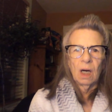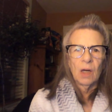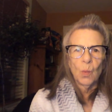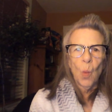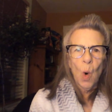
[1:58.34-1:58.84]

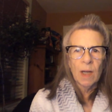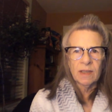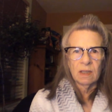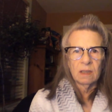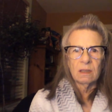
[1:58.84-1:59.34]

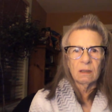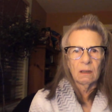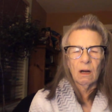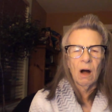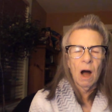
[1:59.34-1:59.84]
unwanted
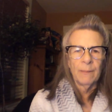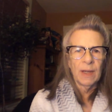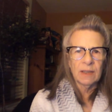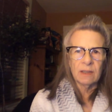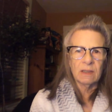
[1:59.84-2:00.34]

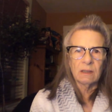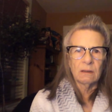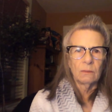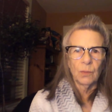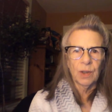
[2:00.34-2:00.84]
comments
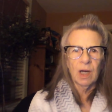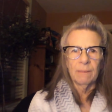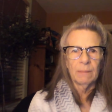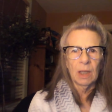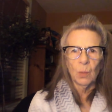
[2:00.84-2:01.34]
would
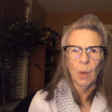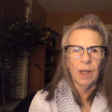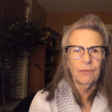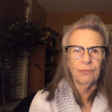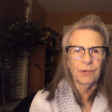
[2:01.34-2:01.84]
come my
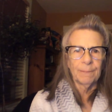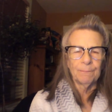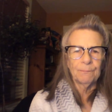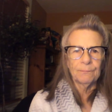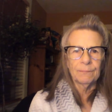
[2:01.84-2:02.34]
way
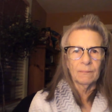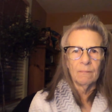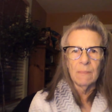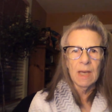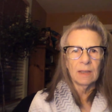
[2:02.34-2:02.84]
from
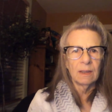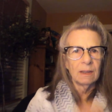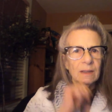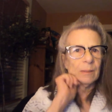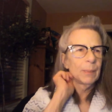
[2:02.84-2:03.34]
men in the